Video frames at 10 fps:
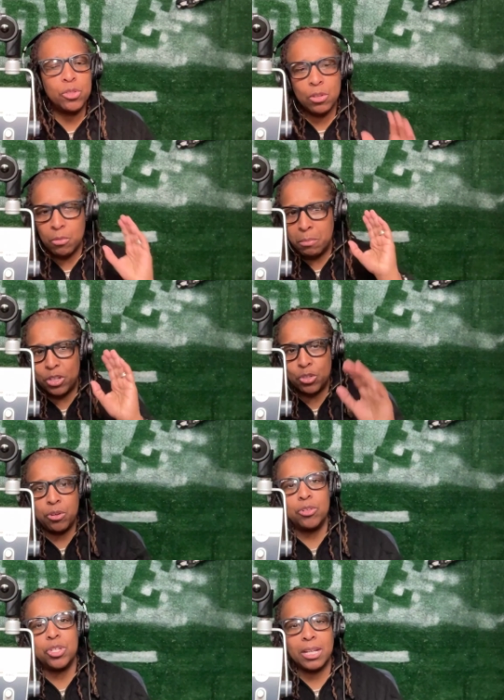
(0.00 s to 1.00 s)
so make sure
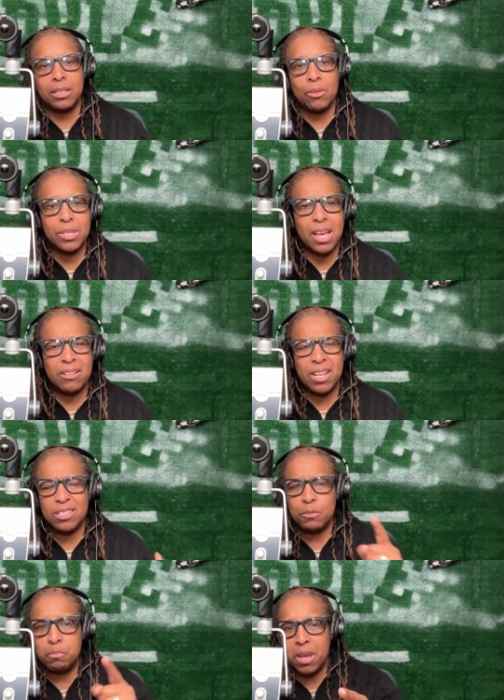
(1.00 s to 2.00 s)
you check those out,
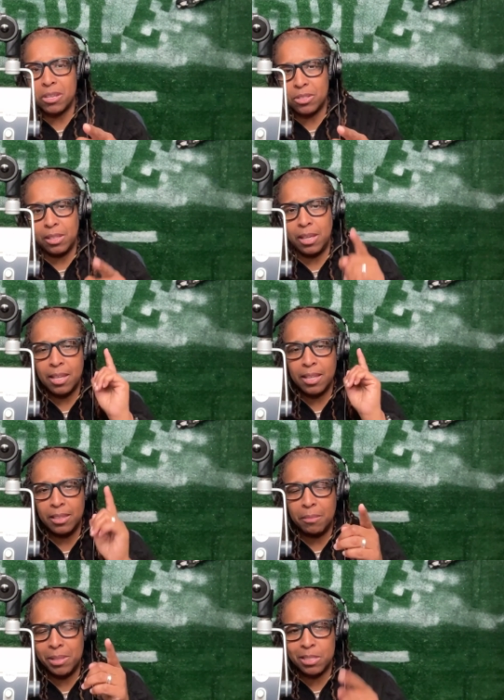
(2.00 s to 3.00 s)
especially Limitless